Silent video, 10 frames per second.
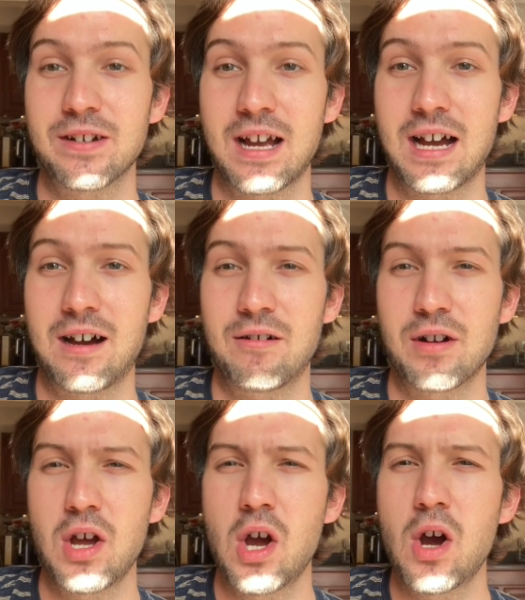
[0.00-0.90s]

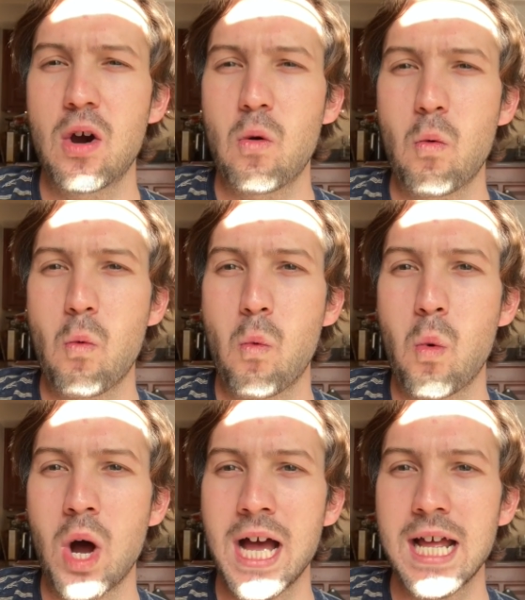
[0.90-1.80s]
out
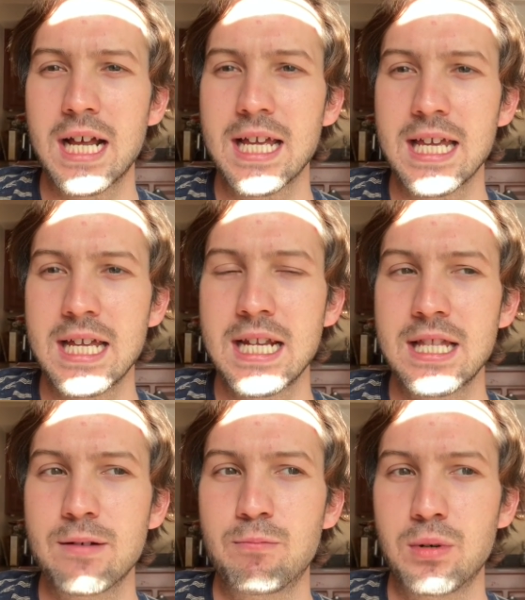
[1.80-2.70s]
what in
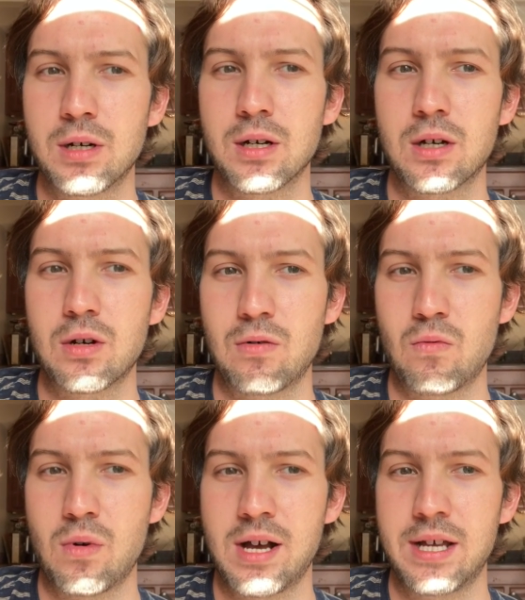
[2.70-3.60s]
the book
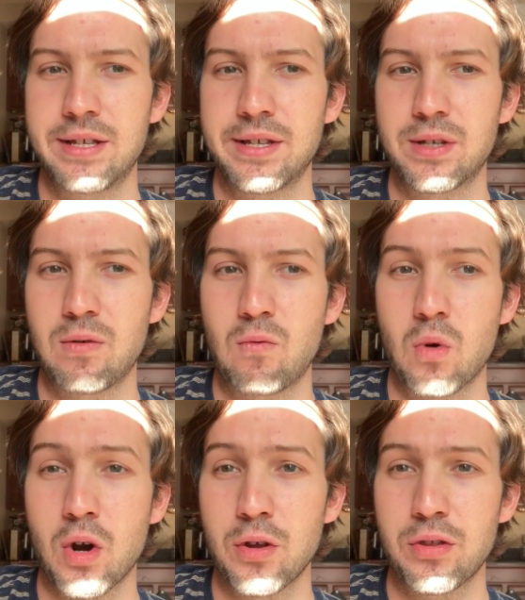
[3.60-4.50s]
was
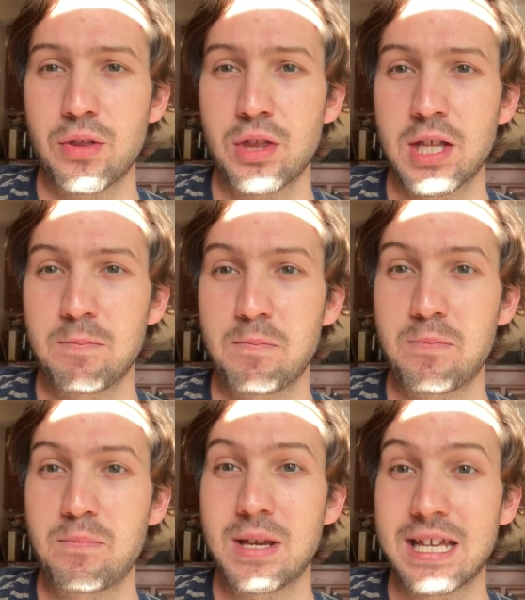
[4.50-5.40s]
worth
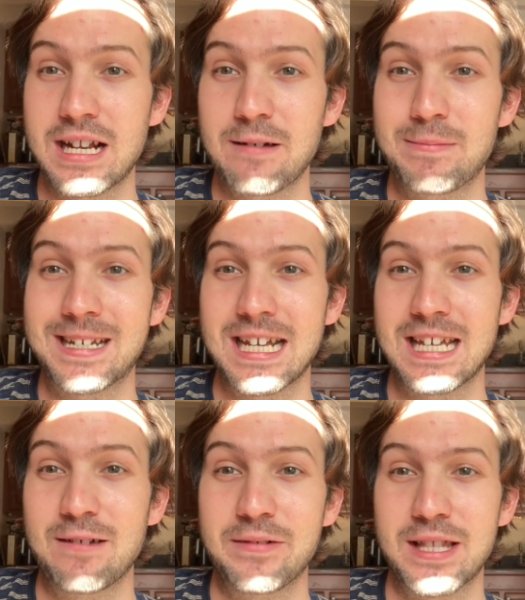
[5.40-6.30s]
picking up and
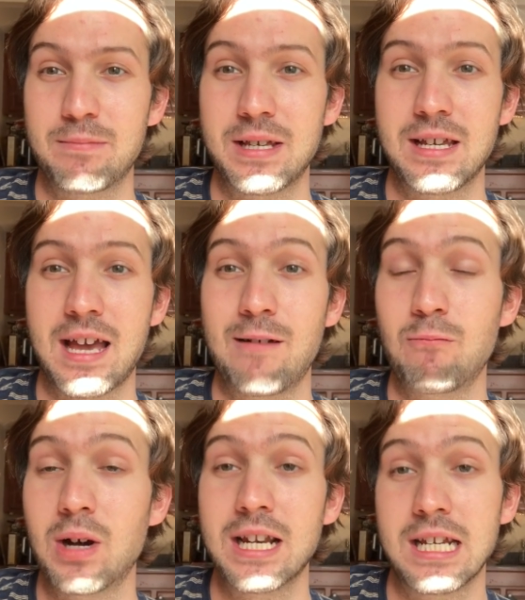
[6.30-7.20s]
taking with me and
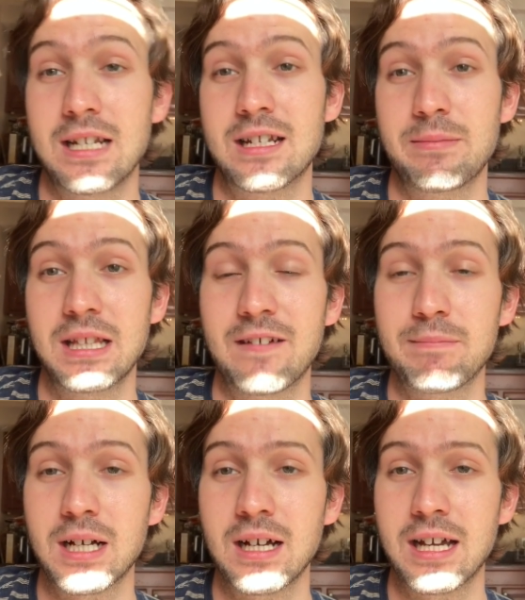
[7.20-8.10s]
what needed to be left
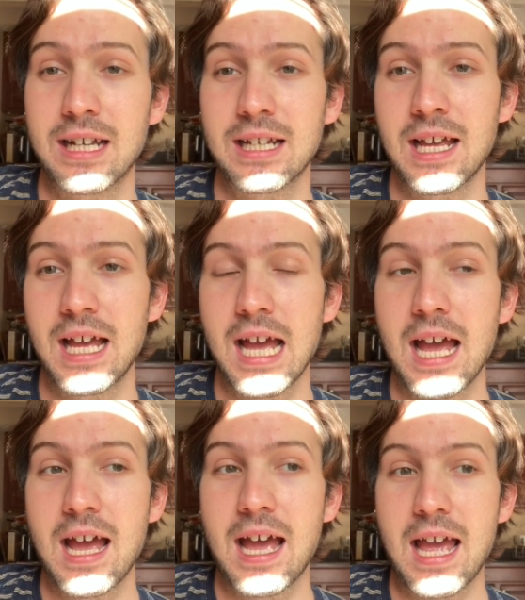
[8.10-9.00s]
behind,
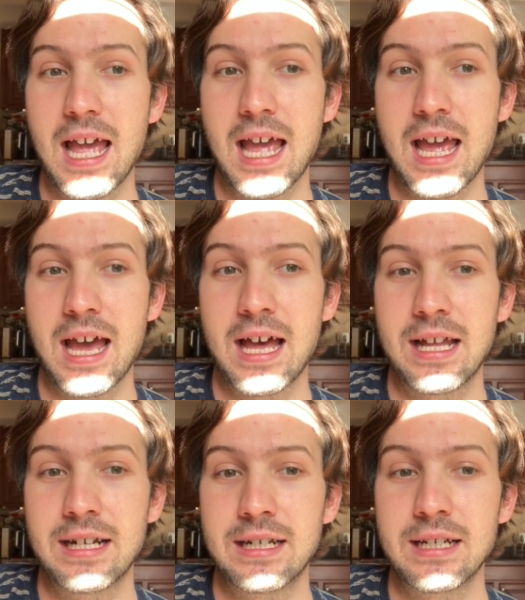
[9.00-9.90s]

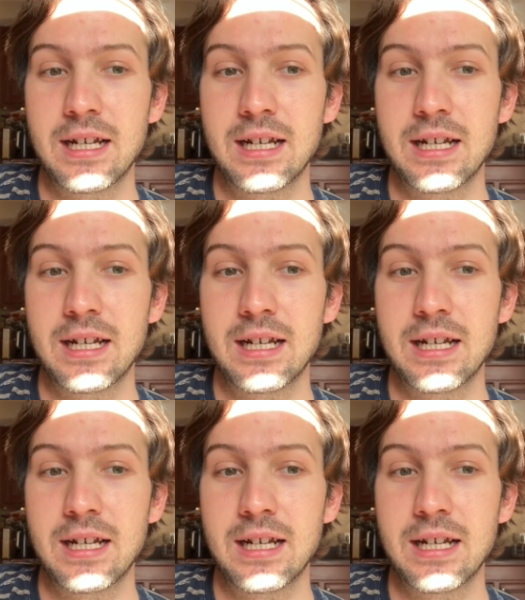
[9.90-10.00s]
and